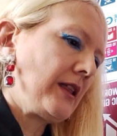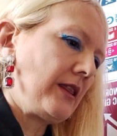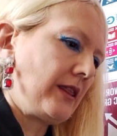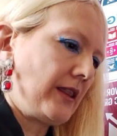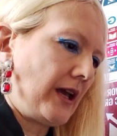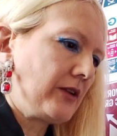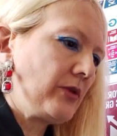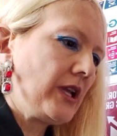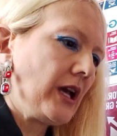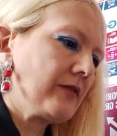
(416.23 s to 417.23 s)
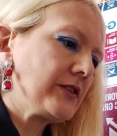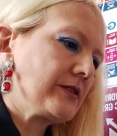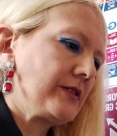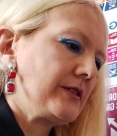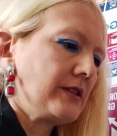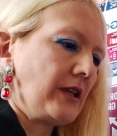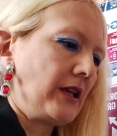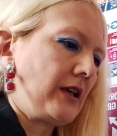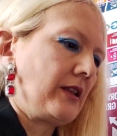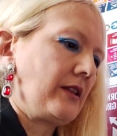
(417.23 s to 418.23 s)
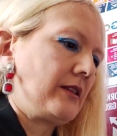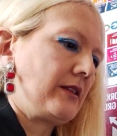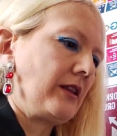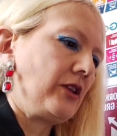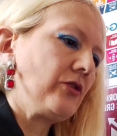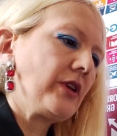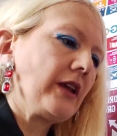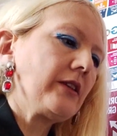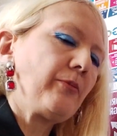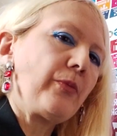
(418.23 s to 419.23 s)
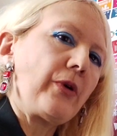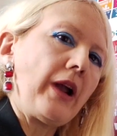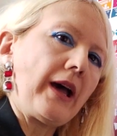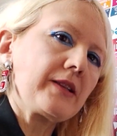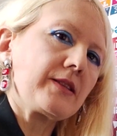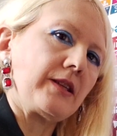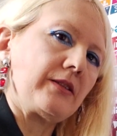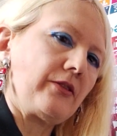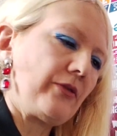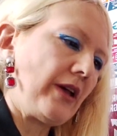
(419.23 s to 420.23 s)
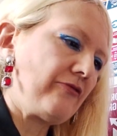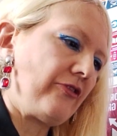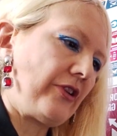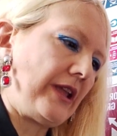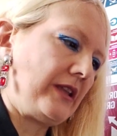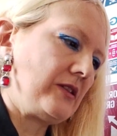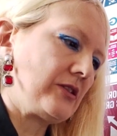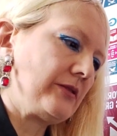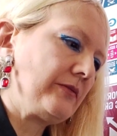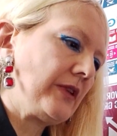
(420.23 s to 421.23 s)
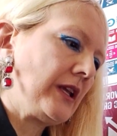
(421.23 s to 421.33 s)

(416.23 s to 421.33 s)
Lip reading: And then we have the UK, the Brexit referendum,